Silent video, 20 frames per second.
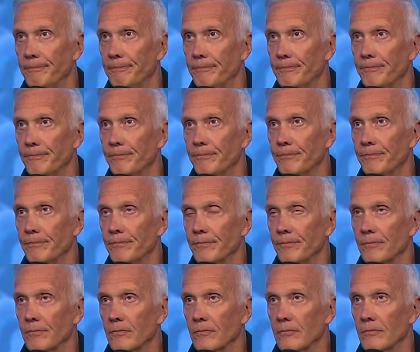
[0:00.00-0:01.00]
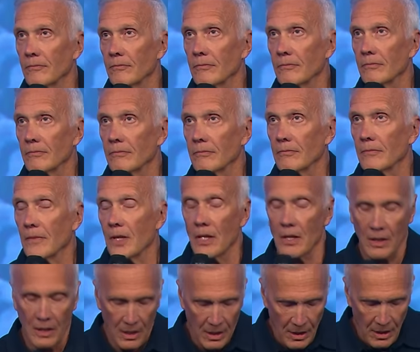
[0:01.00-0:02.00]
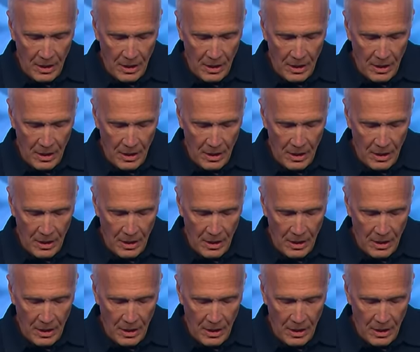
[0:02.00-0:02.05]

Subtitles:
(silence)